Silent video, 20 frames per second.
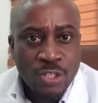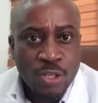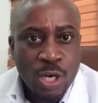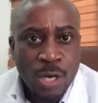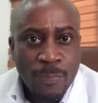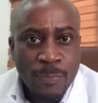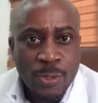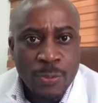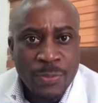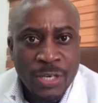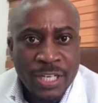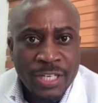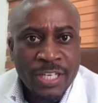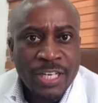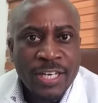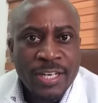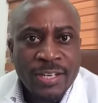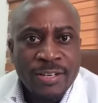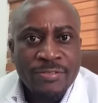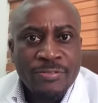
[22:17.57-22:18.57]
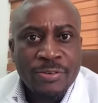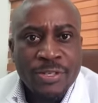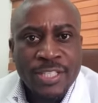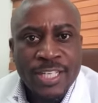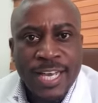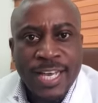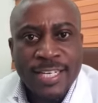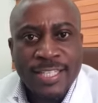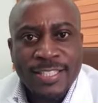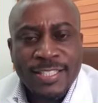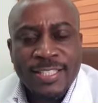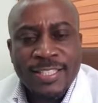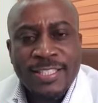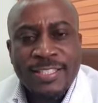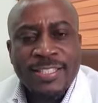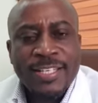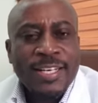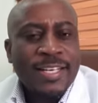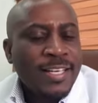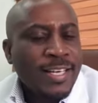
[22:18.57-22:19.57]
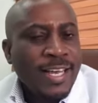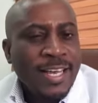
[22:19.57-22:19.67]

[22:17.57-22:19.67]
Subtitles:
your abdomen for dialysis.